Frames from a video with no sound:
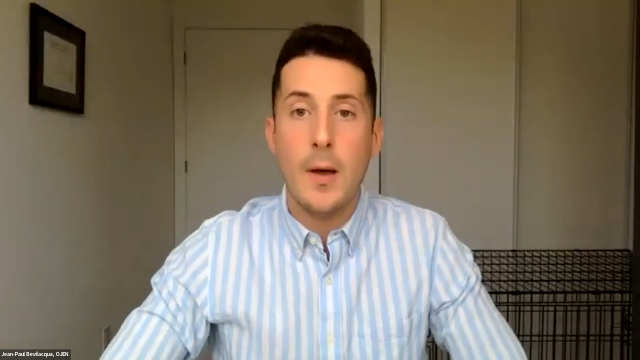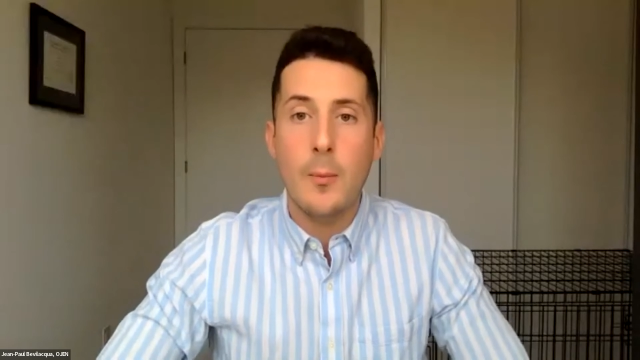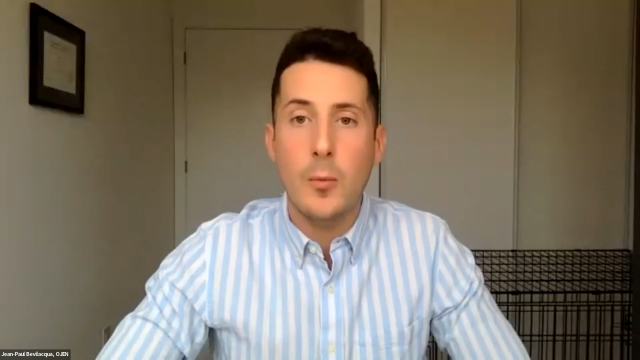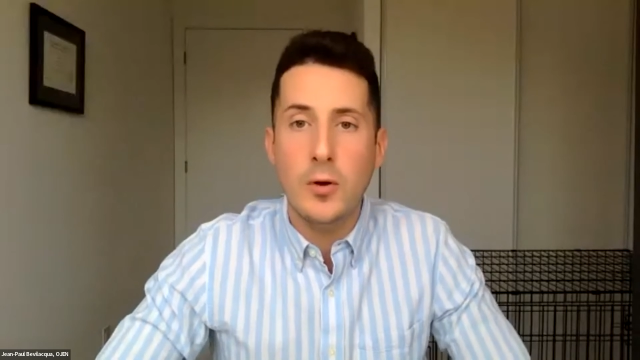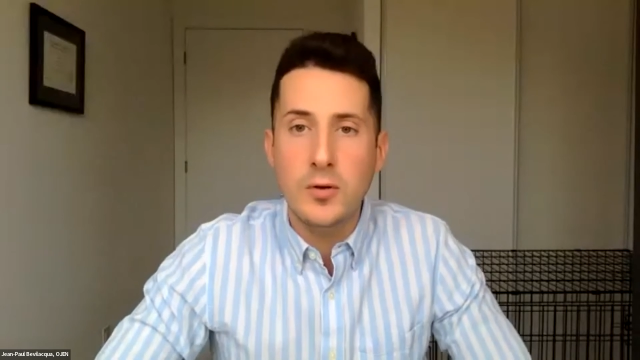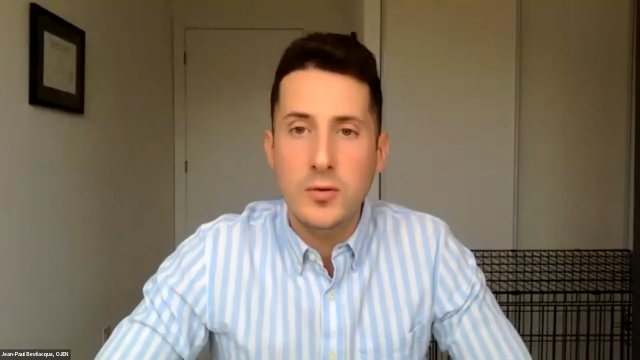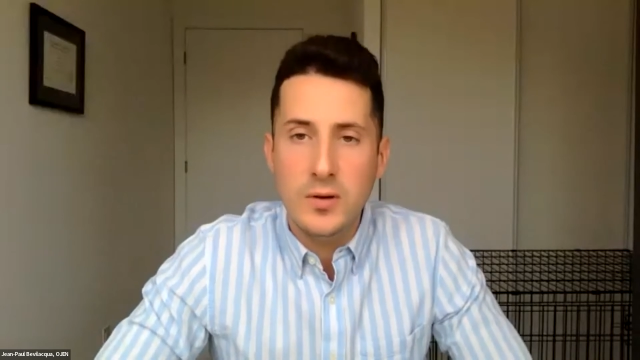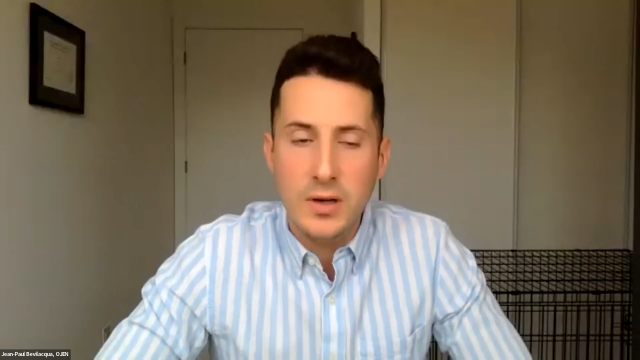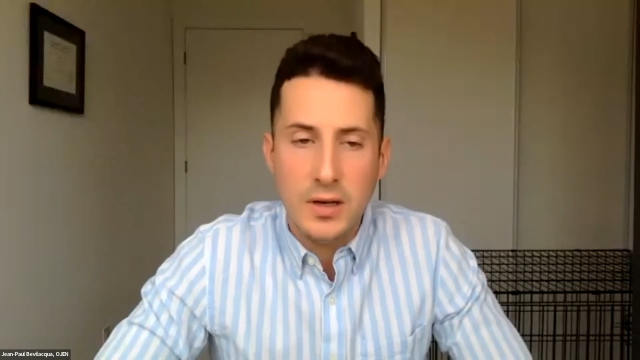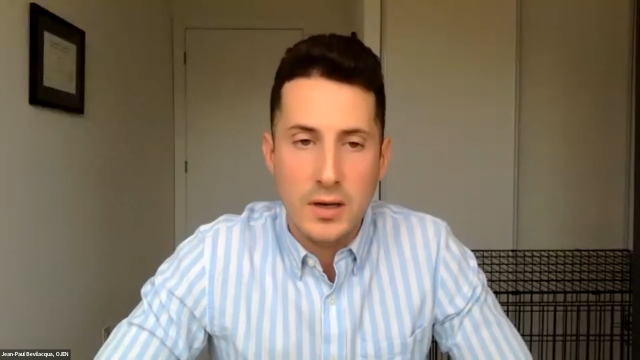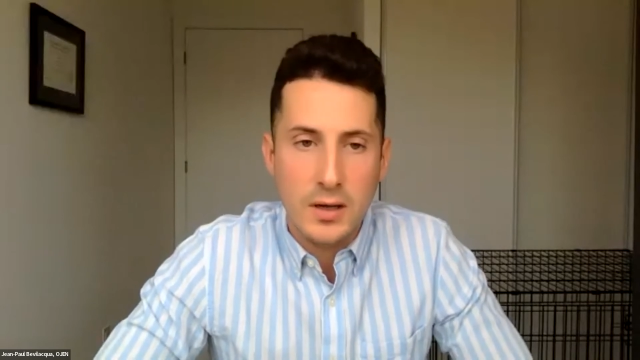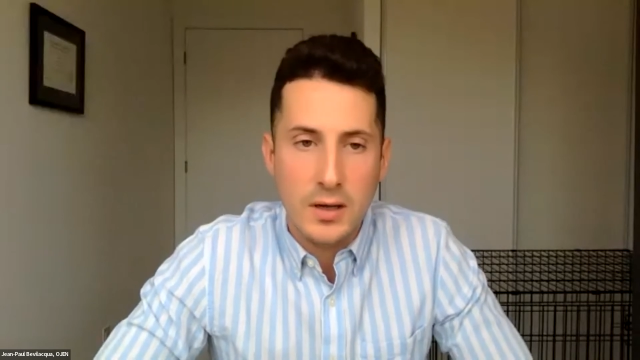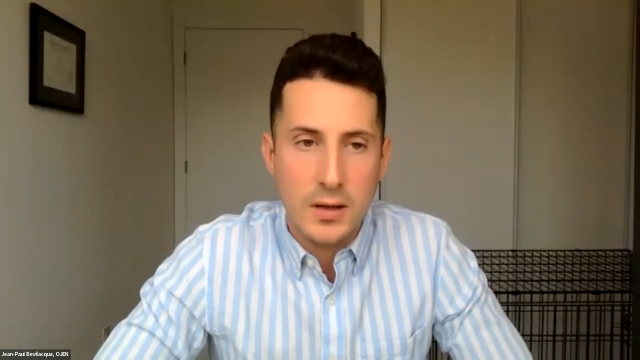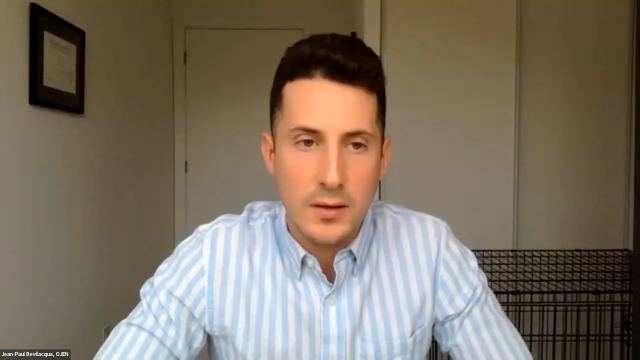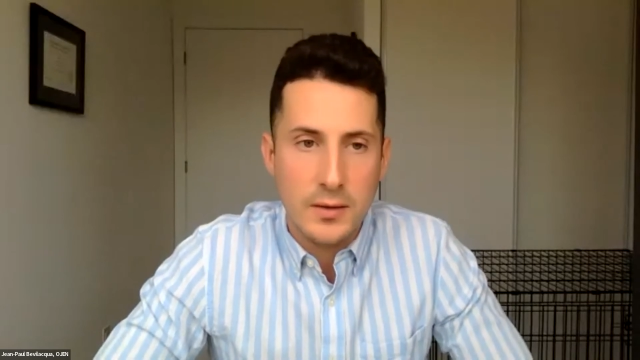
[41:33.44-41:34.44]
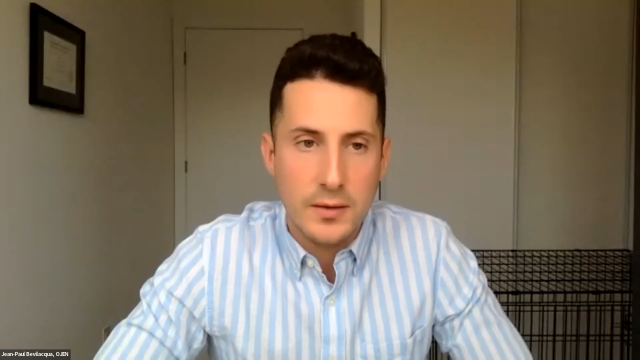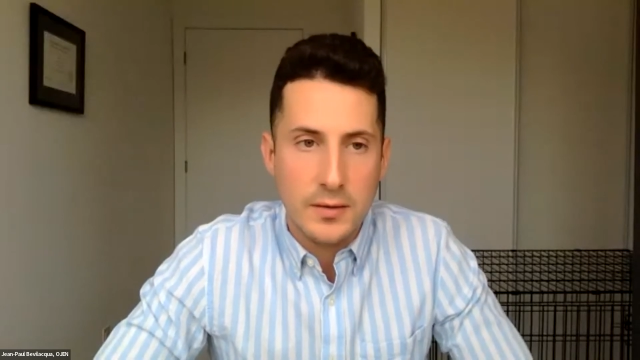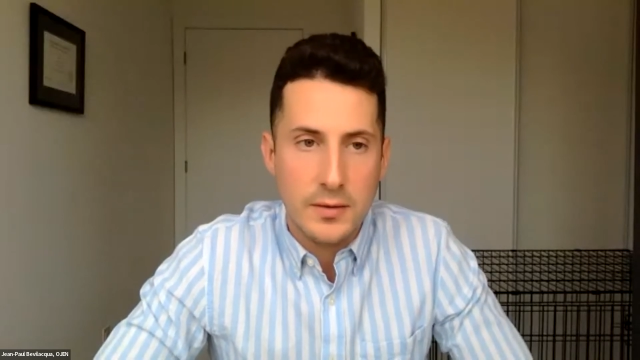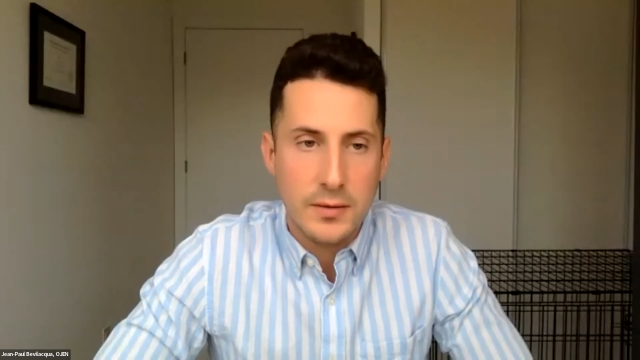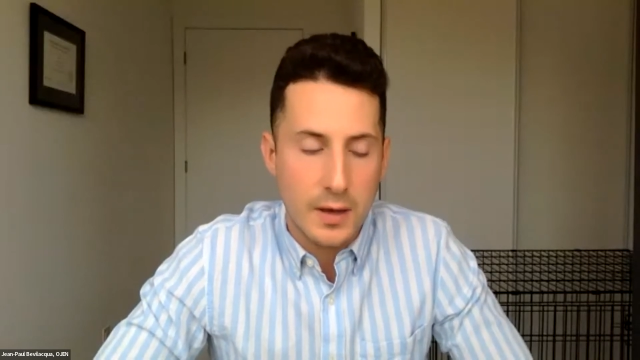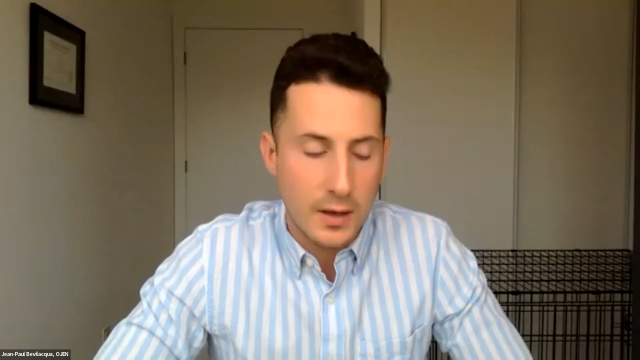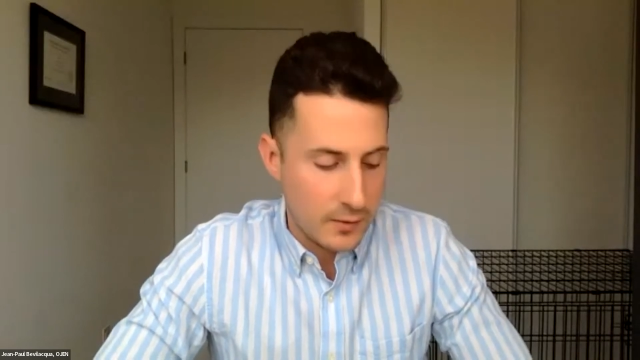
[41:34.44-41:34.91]
wondering,
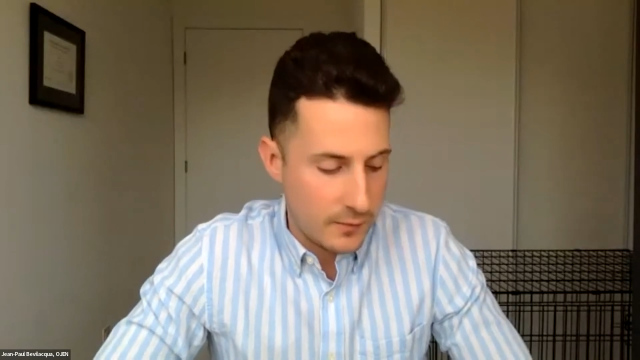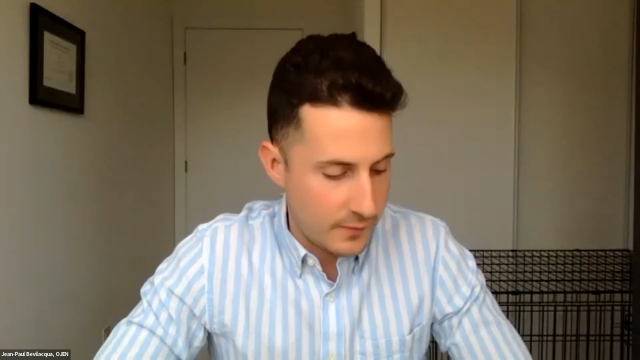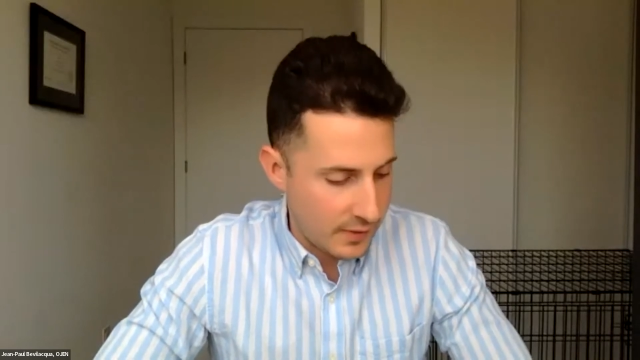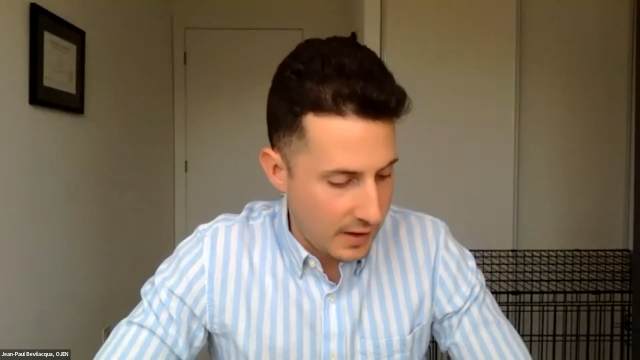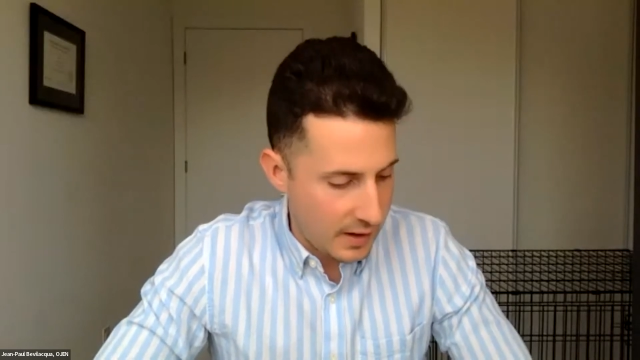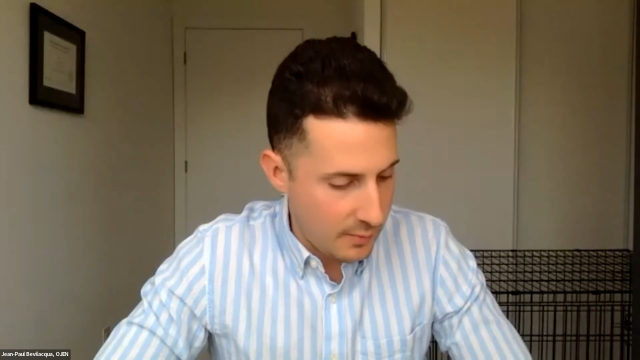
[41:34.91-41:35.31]
thank you for that.